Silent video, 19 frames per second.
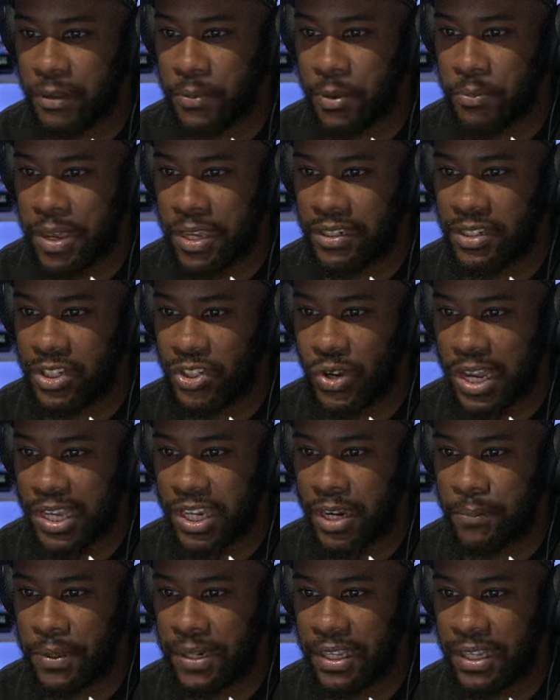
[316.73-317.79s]
been made. The
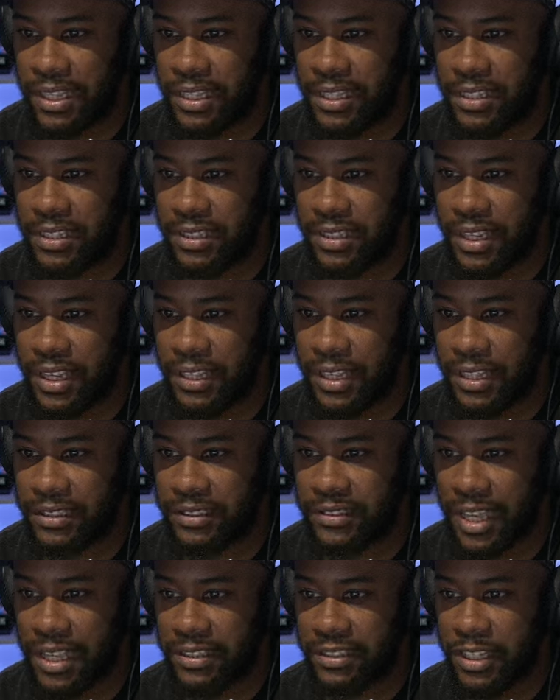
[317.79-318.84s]
tracking ability
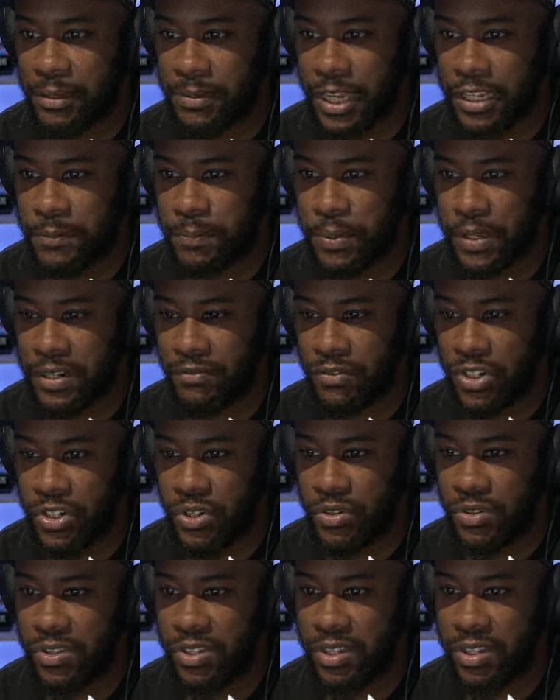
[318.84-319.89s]
against sidesteps has been
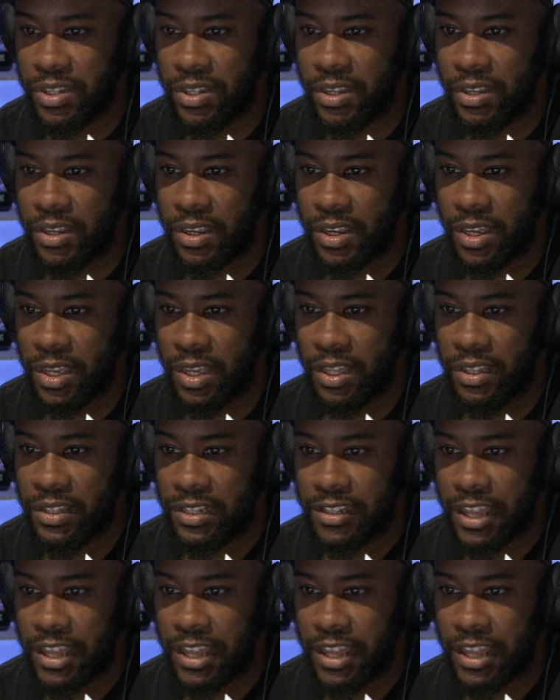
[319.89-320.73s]
reduced. The